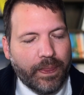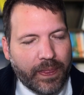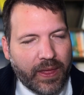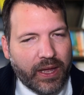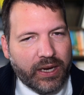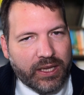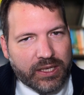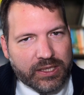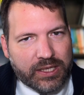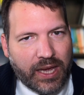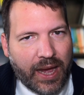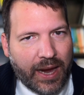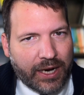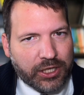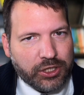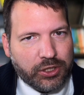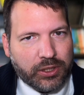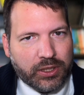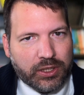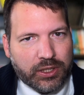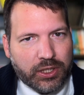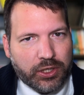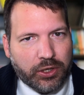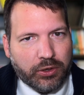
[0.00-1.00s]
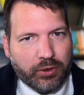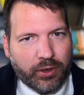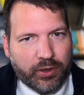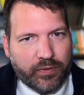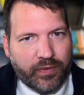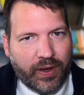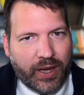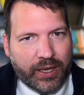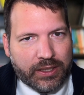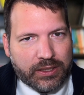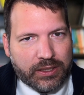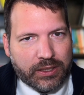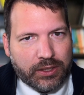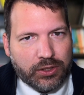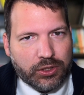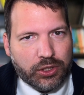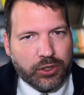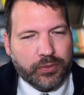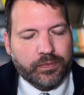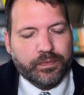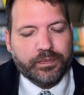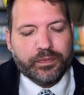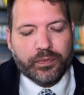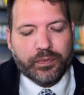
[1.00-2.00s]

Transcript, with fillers: that is actually to your advantage.